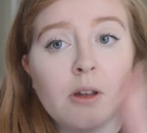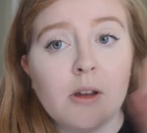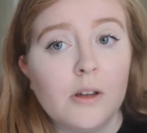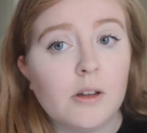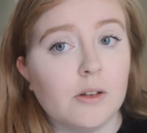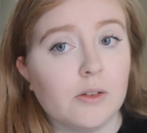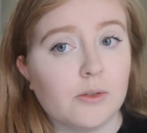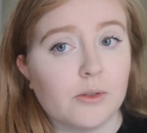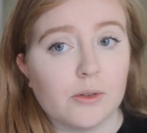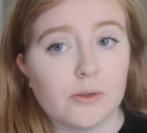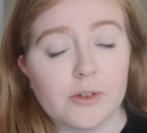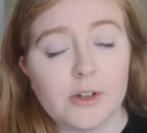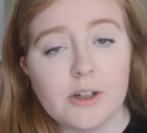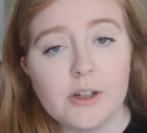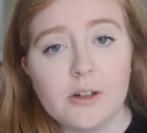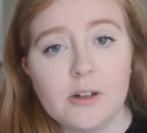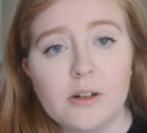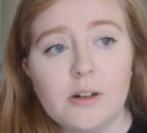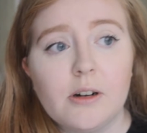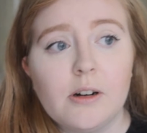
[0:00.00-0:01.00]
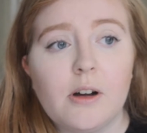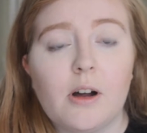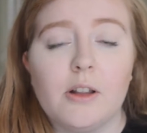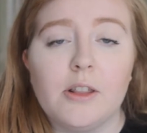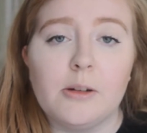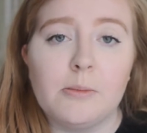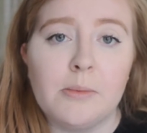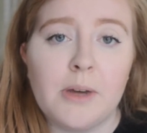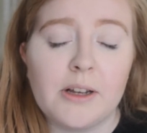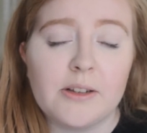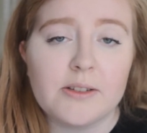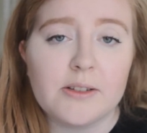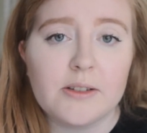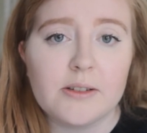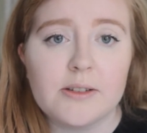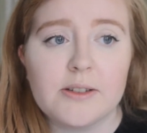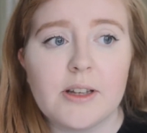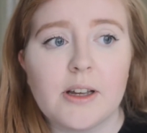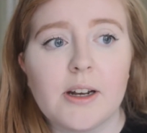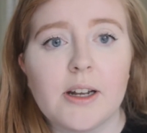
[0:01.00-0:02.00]
If you're over here on the
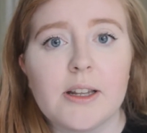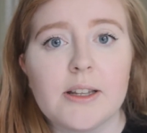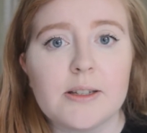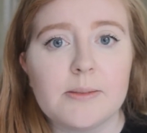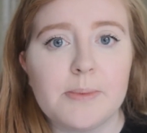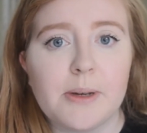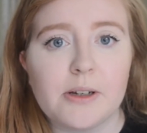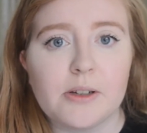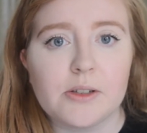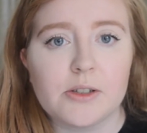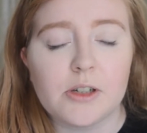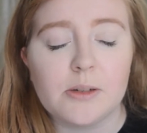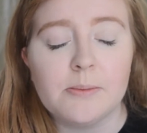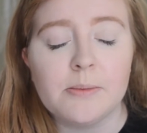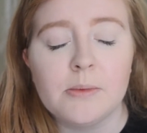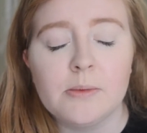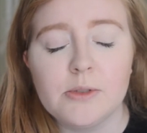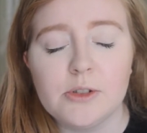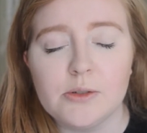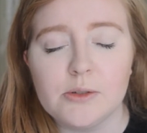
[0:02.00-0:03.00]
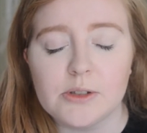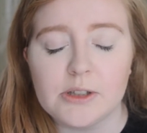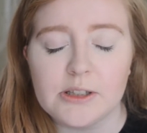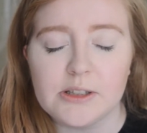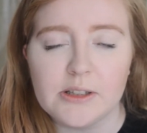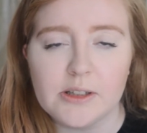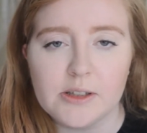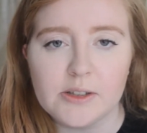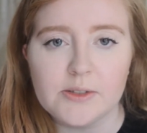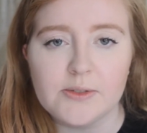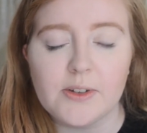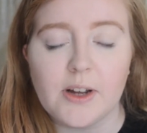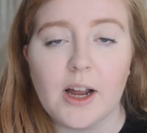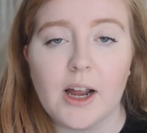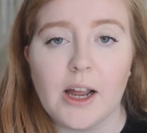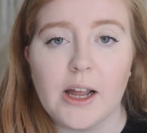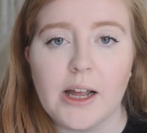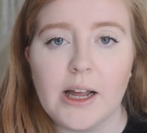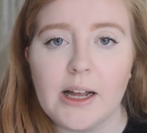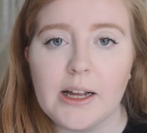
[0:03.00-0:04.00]
masculine side of the spectrum, you would identify
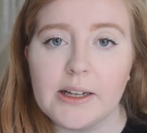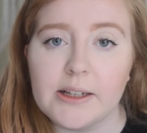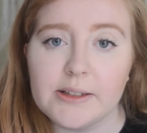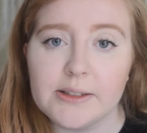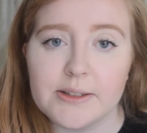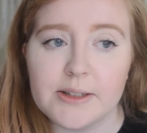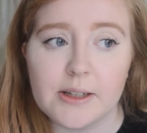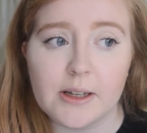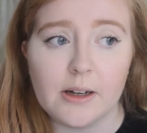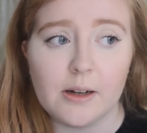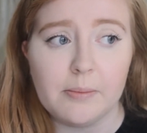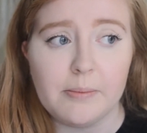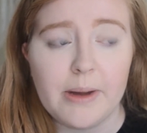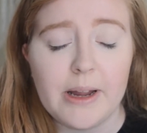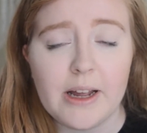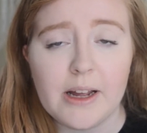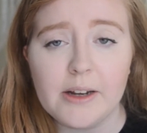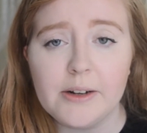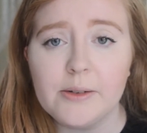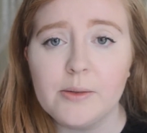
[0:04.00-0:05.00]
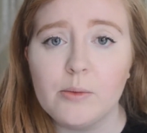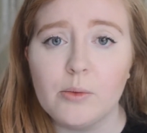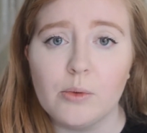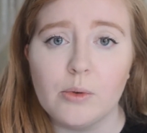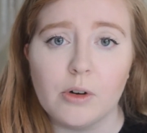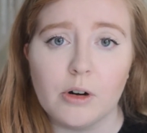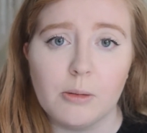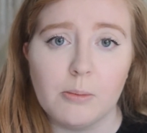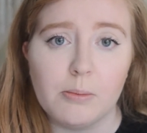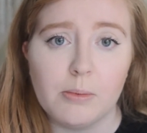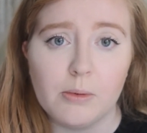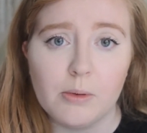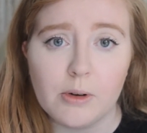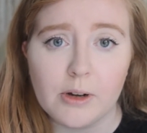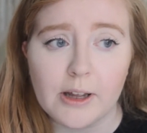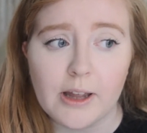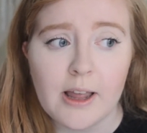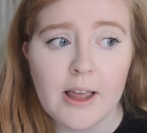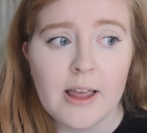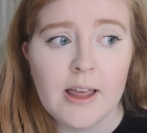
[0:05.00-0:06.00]
as a man or a
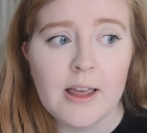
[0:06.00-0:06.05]
boy,